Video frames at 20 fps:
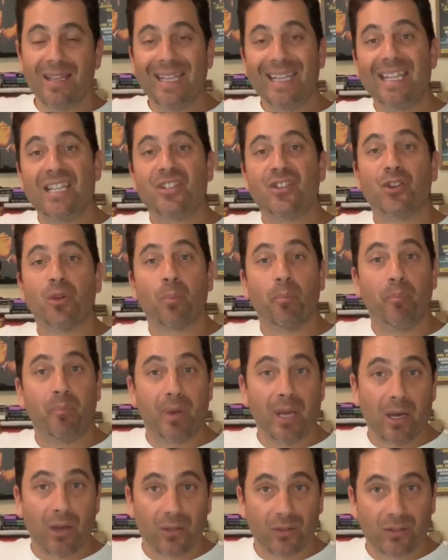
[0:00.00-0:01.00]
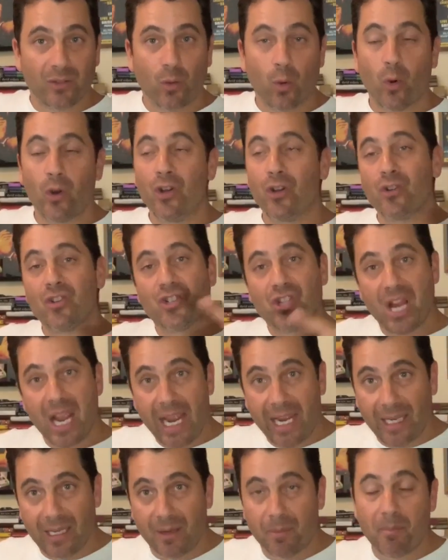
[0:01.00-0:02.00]
is your belt or your
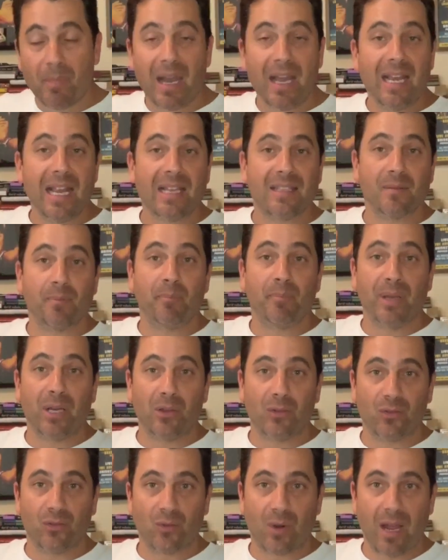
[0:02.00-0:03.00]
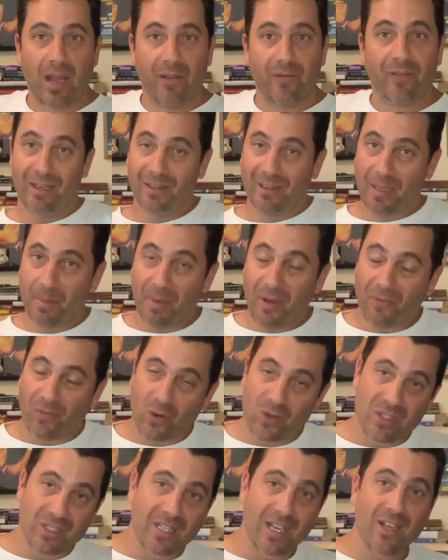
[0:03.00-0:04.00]
chain. Mine has a belt drive. Let me
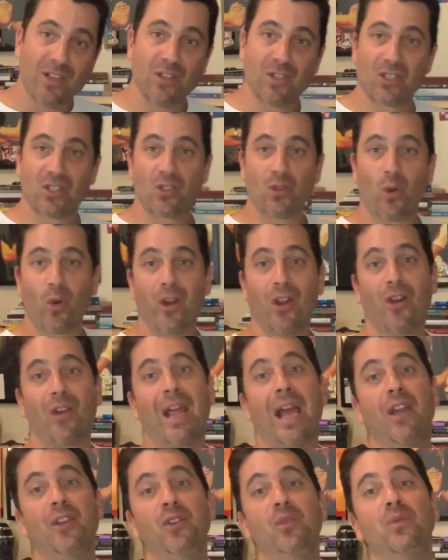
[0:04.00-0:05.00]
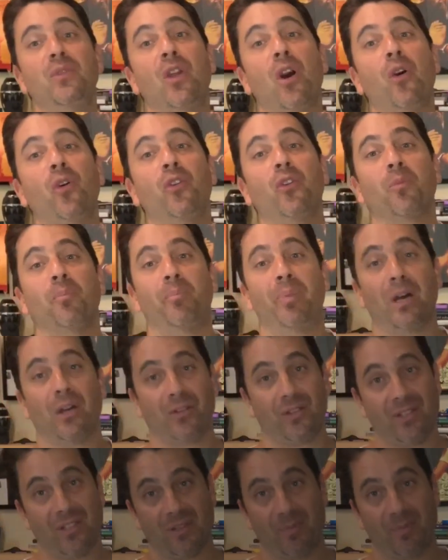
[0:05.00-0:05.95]
first tell you a story on how you know your belt is